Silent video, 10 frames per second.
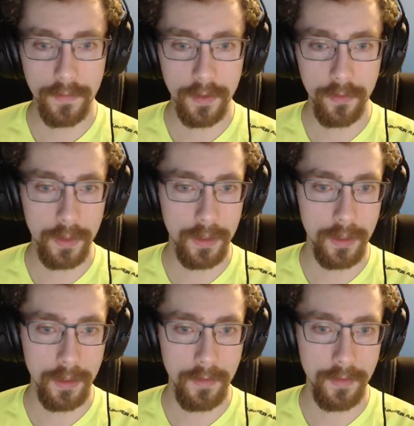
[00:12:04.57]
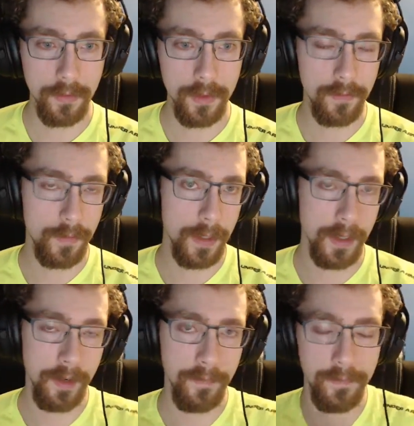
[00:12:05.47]
there would have been
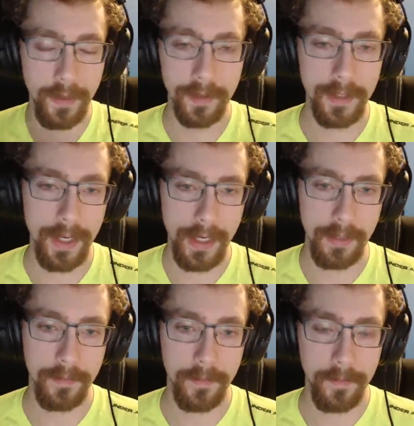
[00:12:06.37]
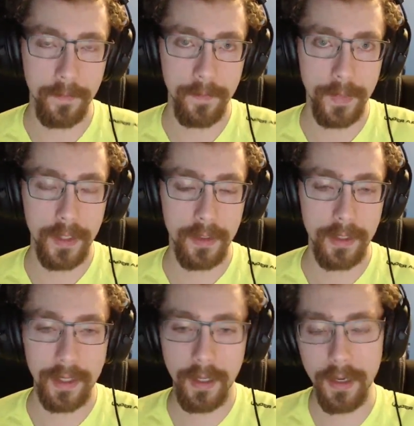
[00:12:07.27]
a fair game,
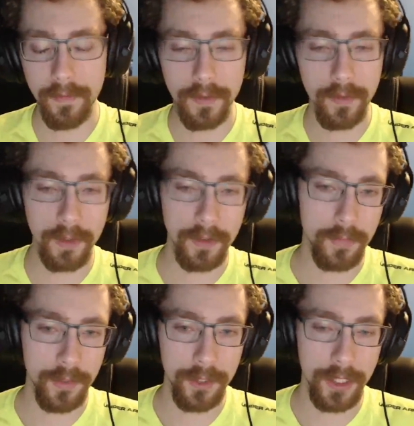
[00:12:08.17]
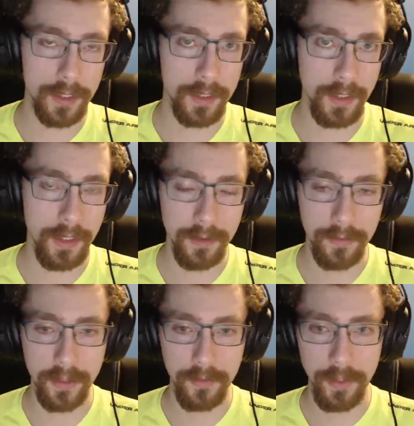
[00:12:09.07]
not everyone projecting
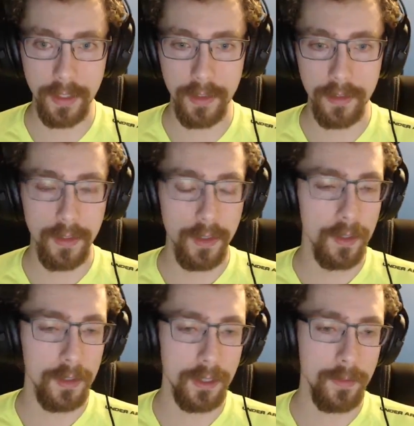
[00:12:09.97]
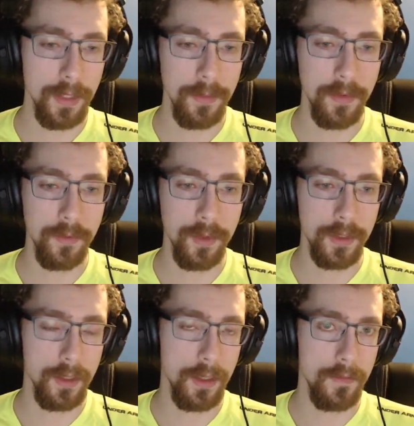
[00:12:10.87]
Hillary to win, some people
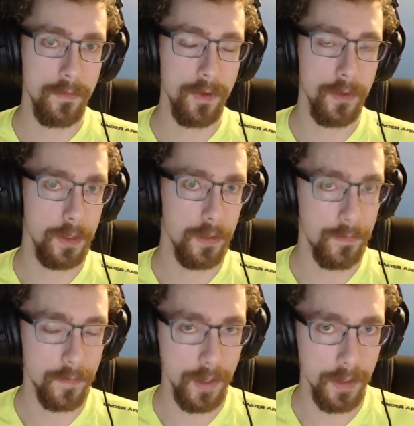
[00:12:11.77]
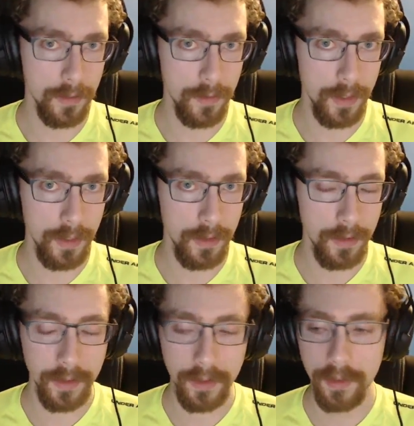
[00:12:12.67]
wouldn't have voted for Hillary
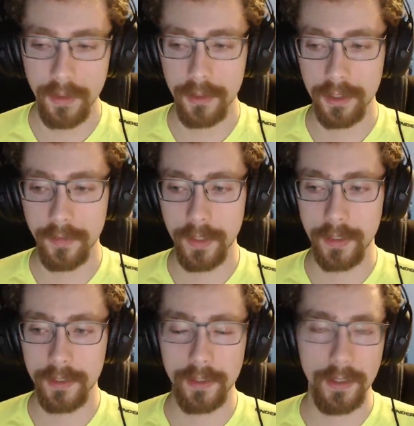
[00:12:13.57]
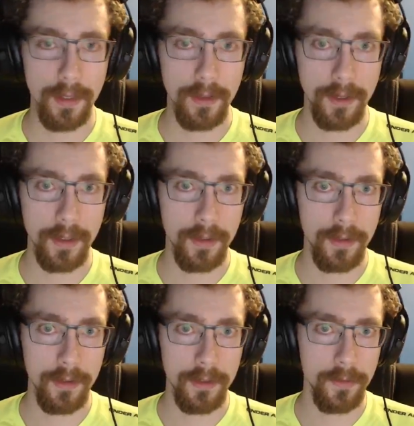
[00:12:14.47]
just because they thought
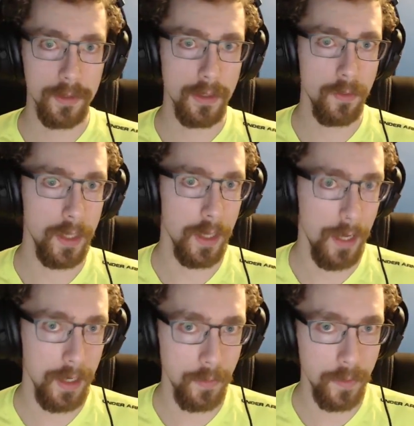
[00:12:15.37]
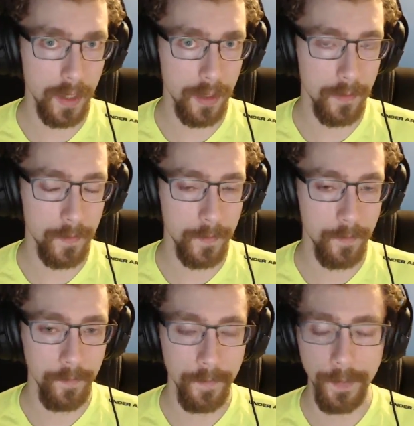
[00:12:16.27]
she was going to win anyway.
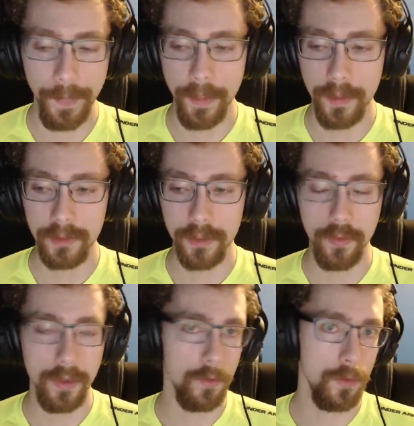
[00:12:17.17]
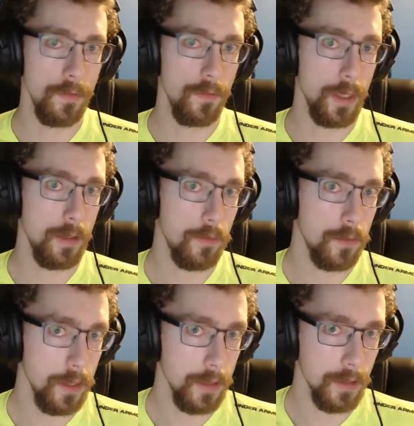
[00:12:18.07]
So what would have been the
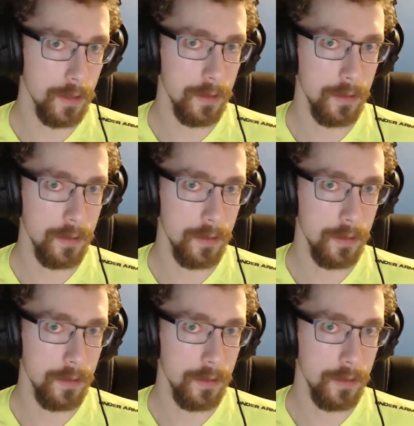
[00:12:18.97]
real